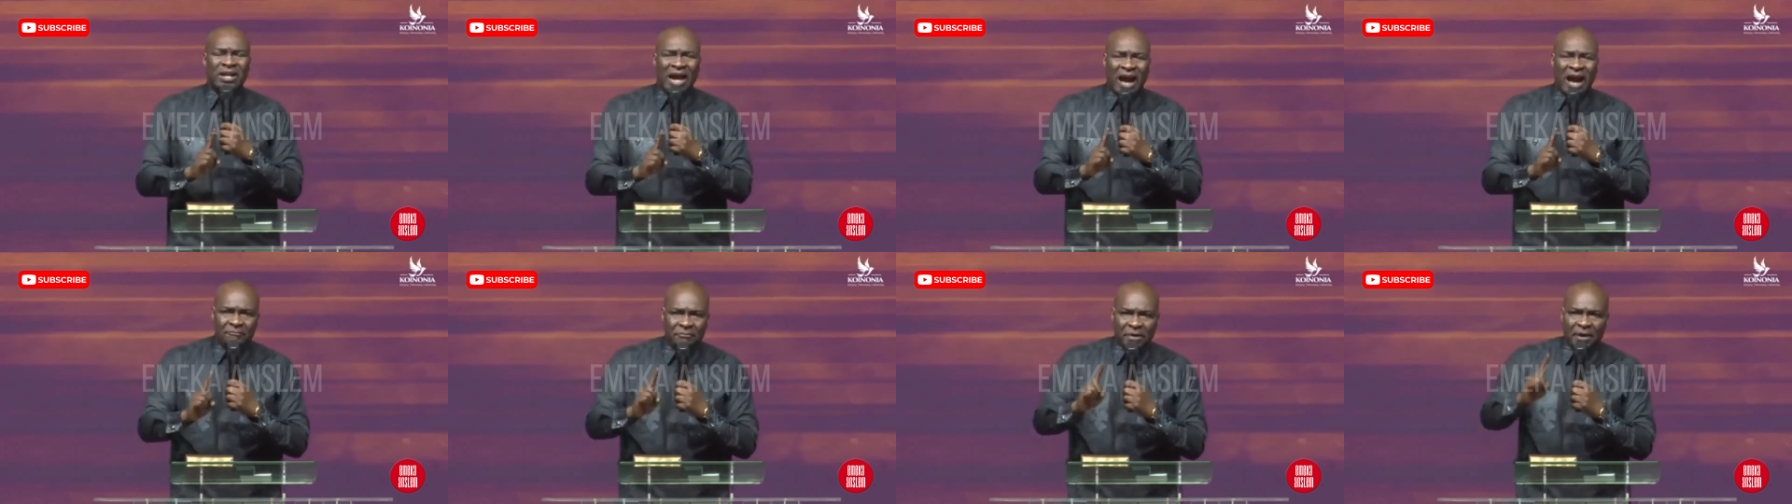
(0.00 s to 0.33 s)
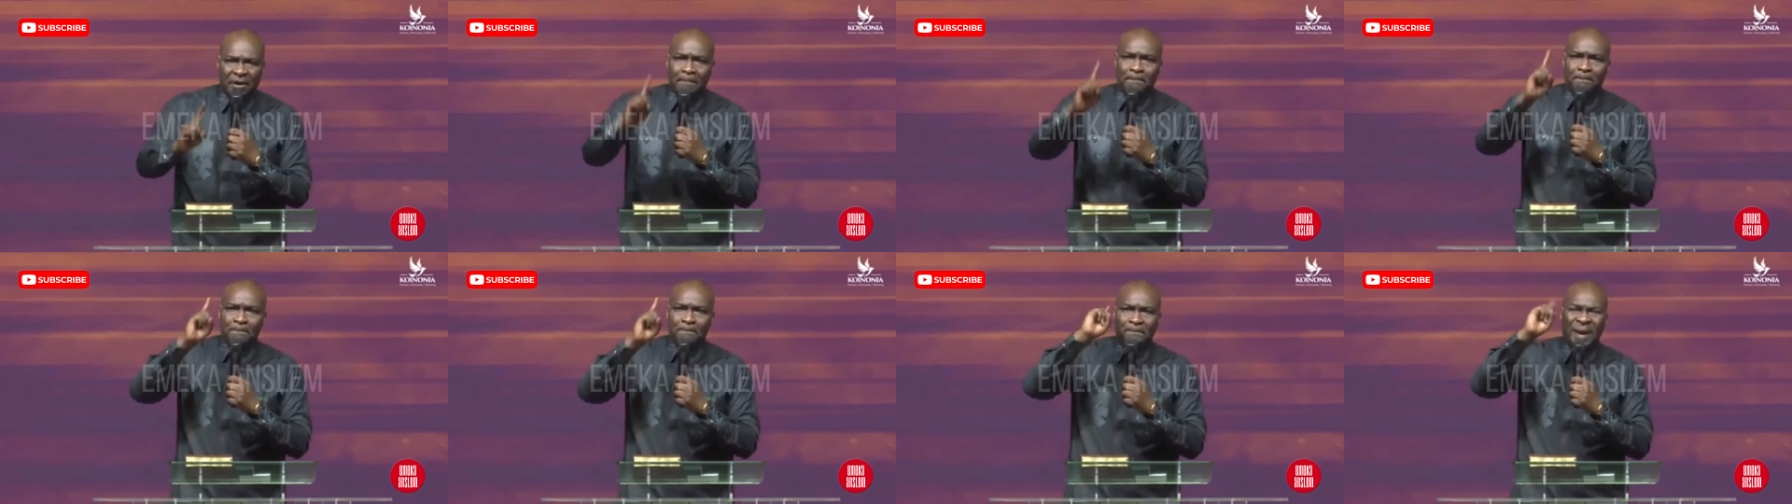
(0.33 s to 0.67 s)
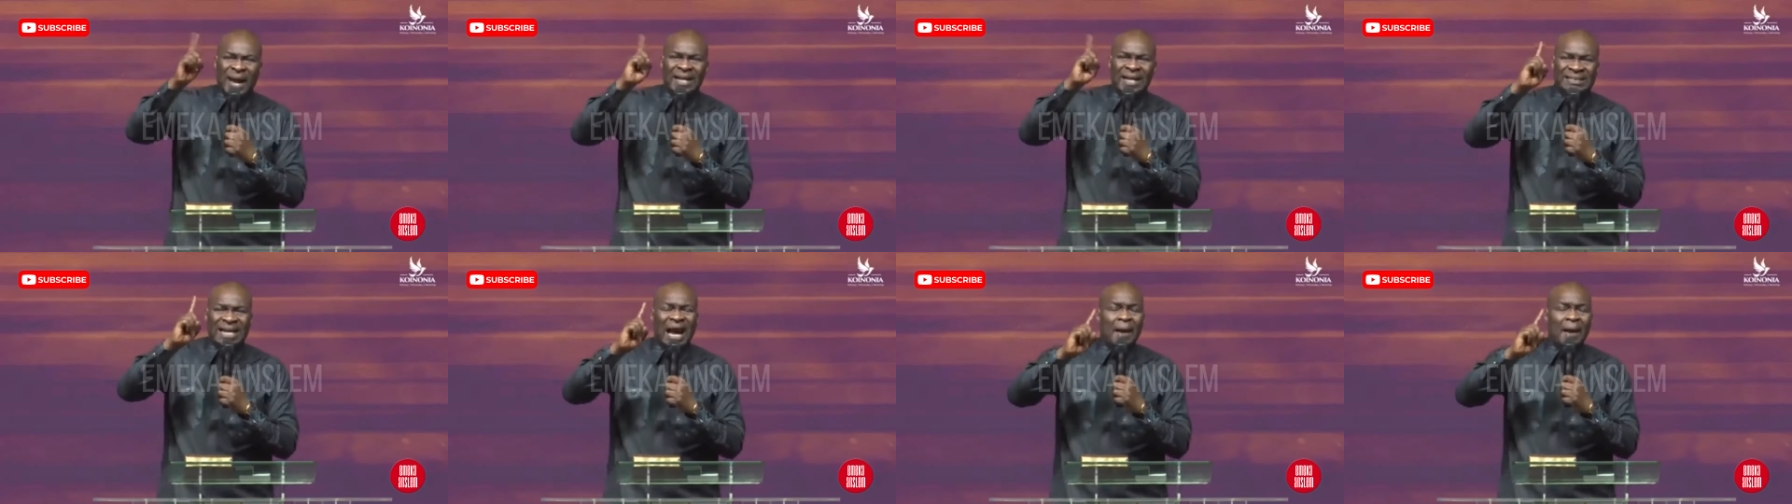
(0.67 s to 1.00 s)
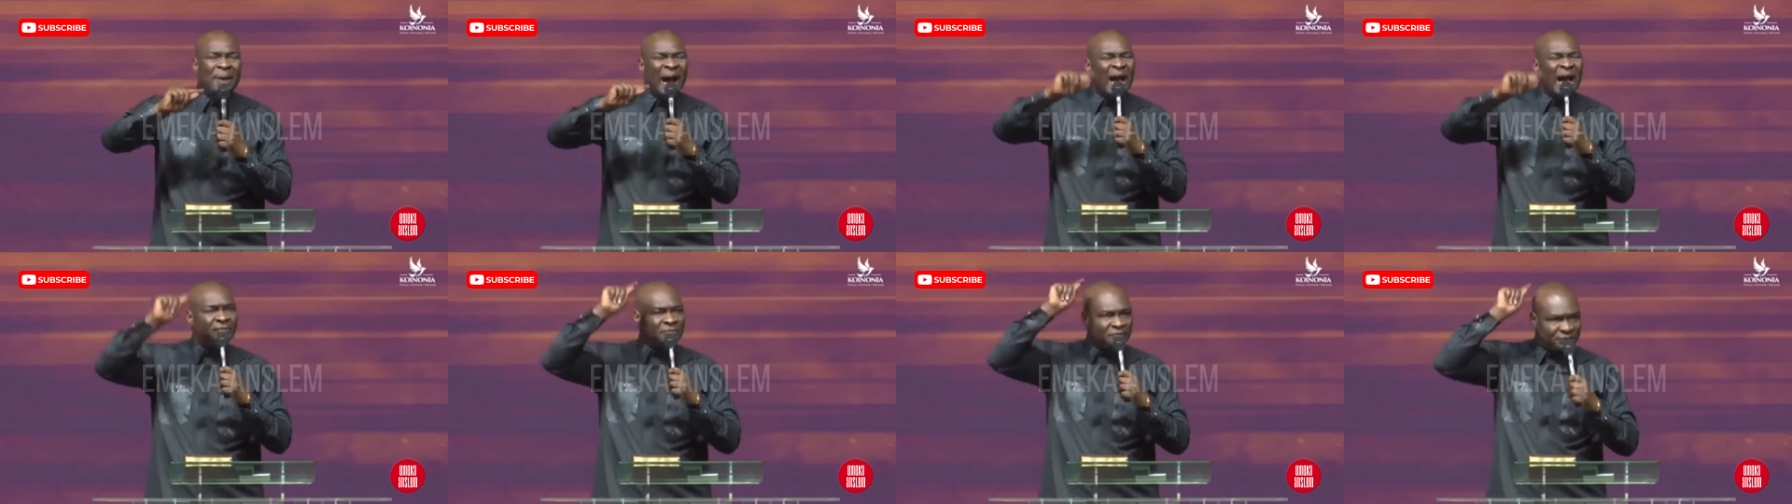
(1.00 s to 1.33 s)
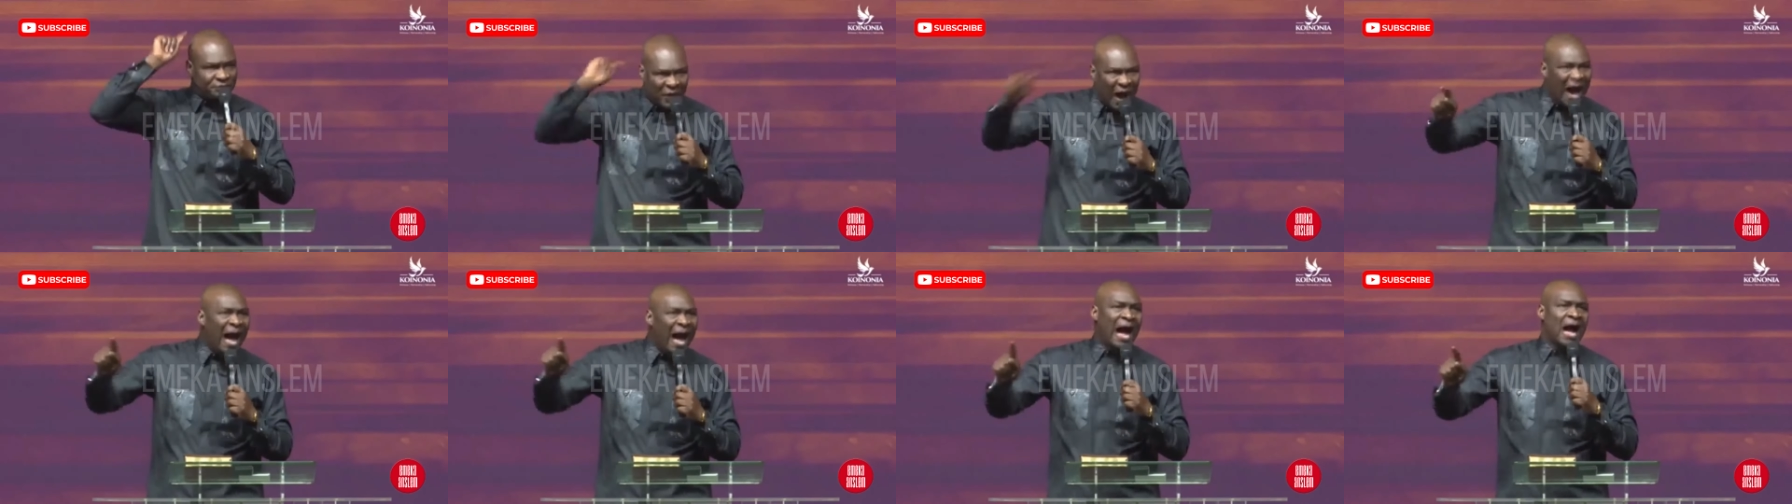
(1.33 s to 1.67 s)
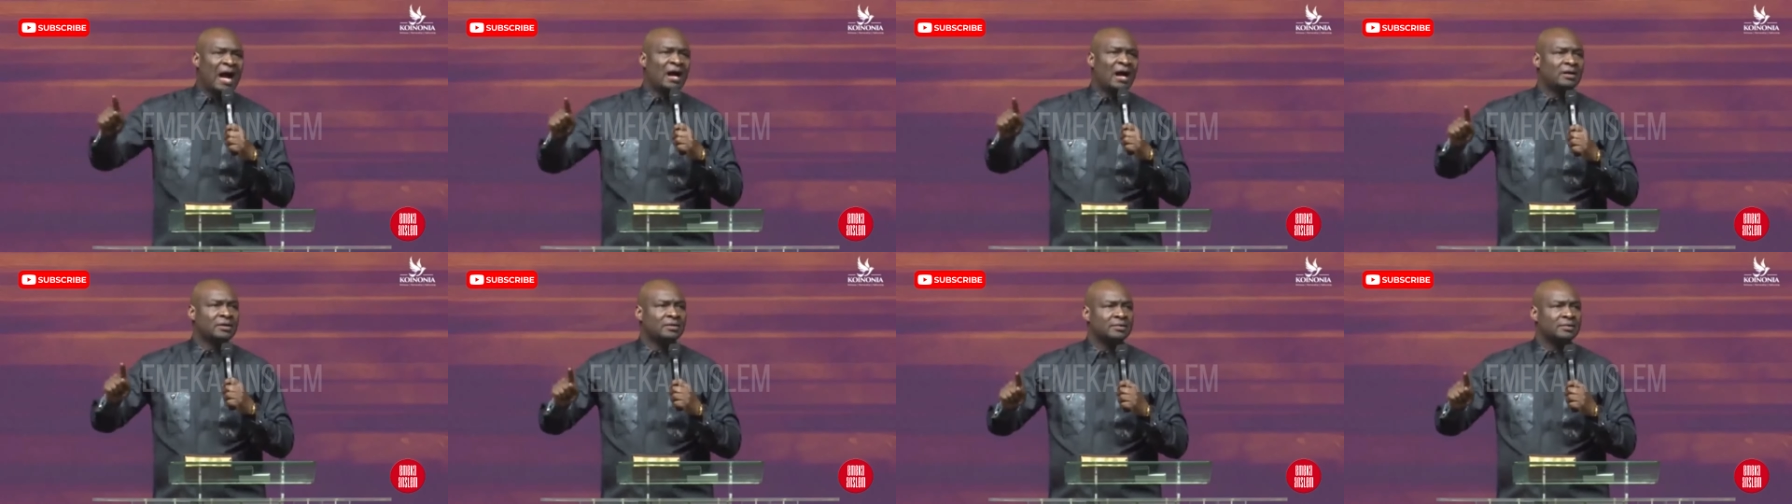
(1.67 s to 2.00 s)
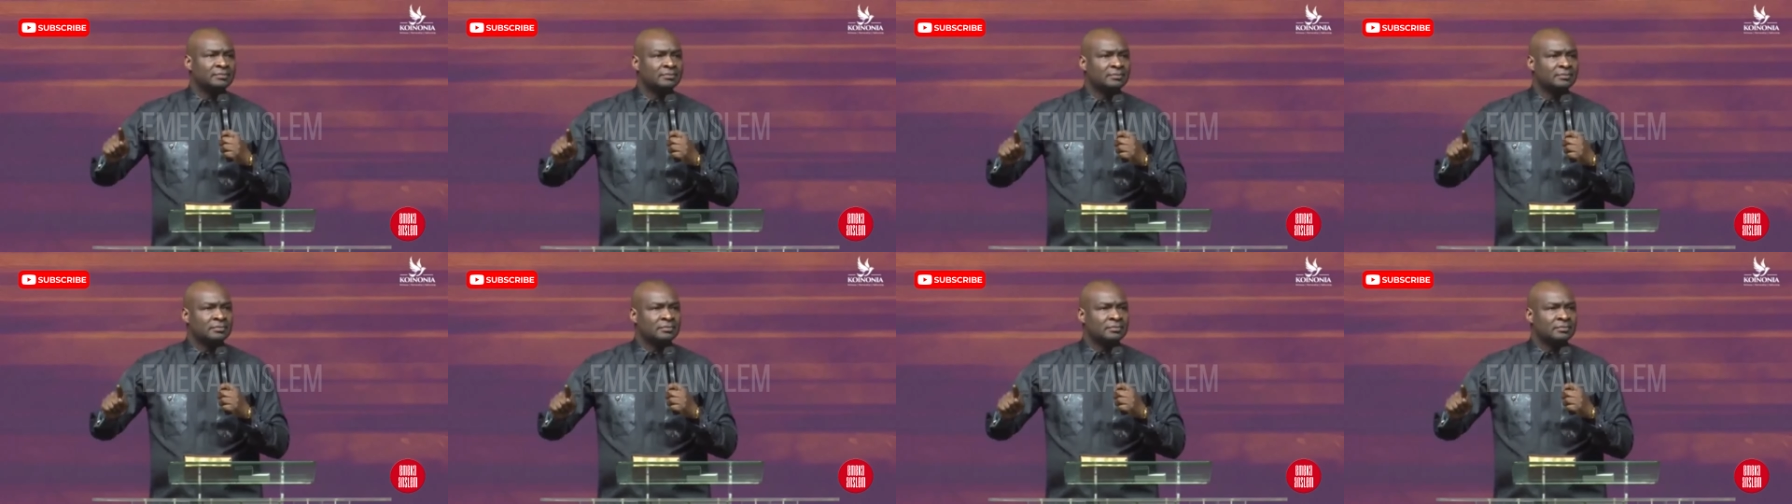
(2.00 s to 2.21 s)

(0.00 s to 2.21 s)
have been better by far